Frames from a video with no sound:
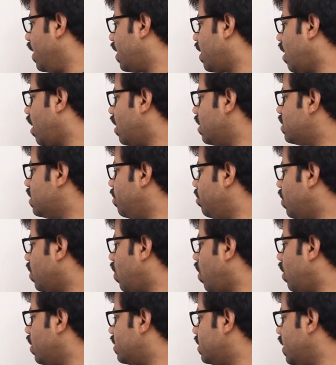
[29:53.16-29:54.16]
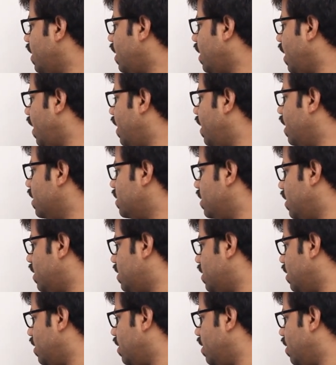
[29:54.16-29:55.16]
a concept called check and
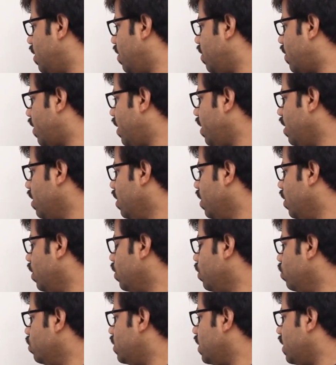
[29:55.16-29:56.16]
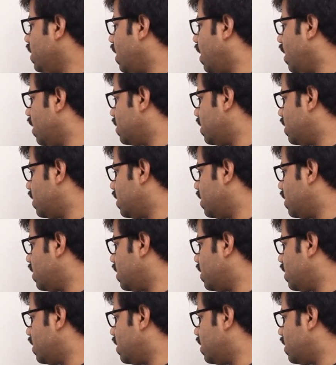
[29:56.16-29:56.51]
assertion. Okay, using the